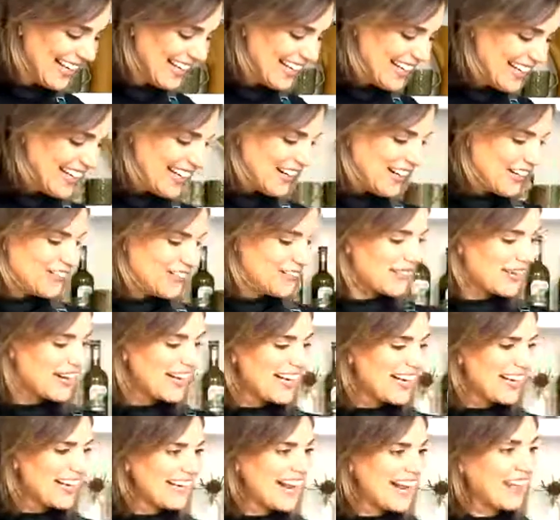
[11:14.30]
All
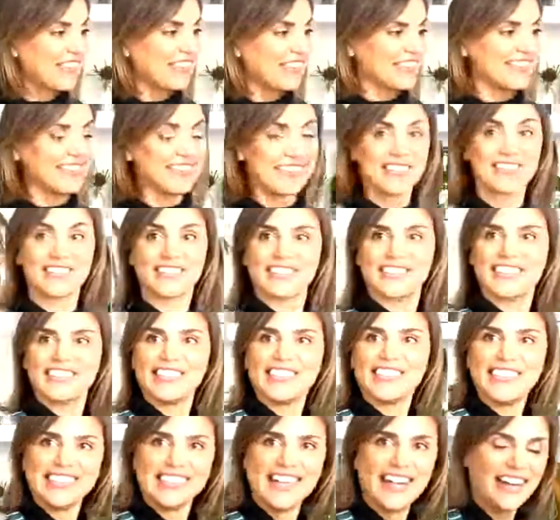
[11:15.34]
right, I think this is
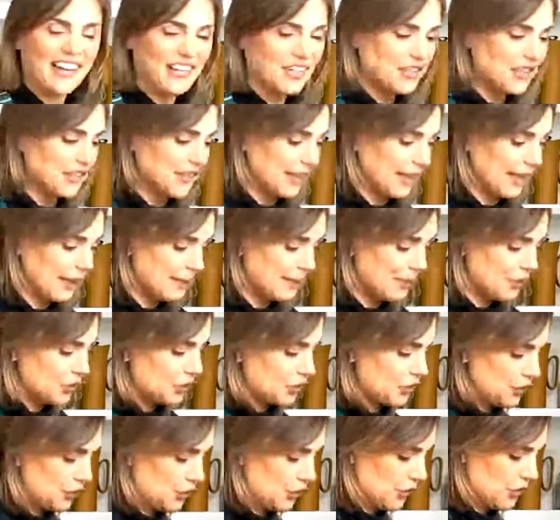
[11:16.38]
good actually. Let me
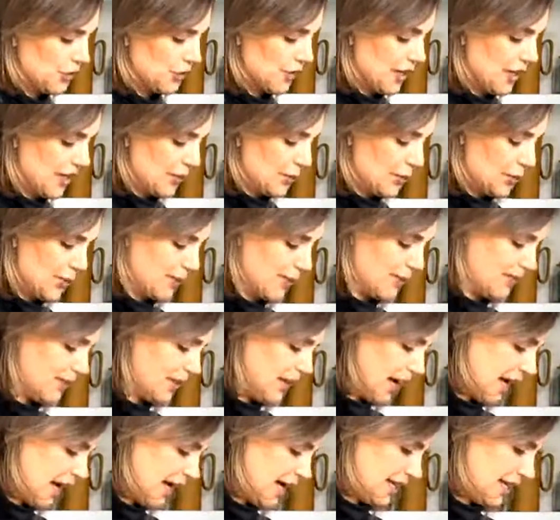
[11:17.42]
just show you guys what we've
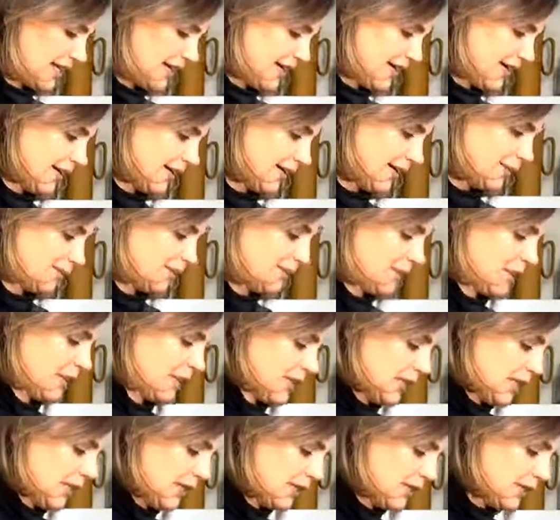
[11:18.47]
got here,
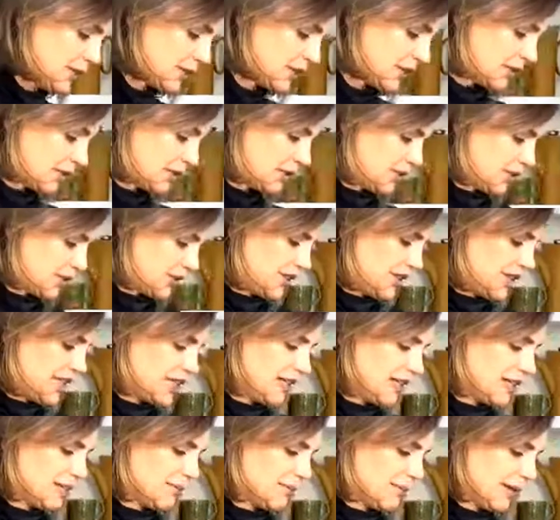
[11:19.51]
and you can
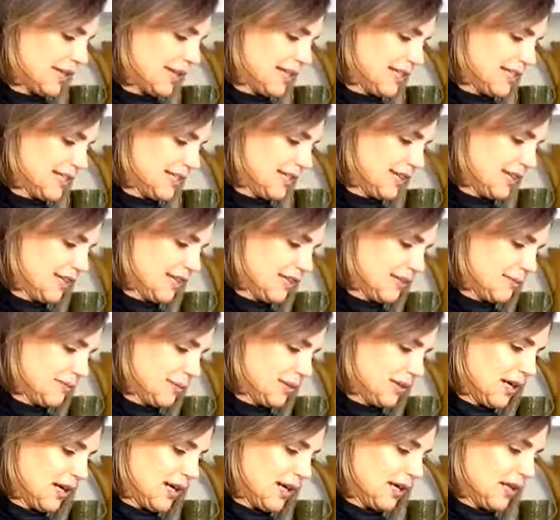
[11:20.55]
critique my Italian
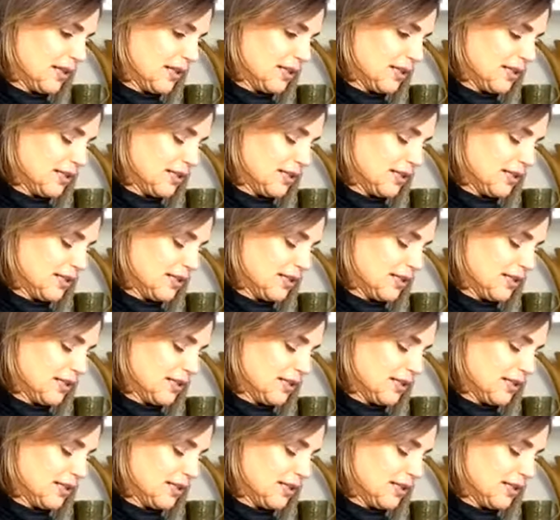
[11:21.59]
meringue.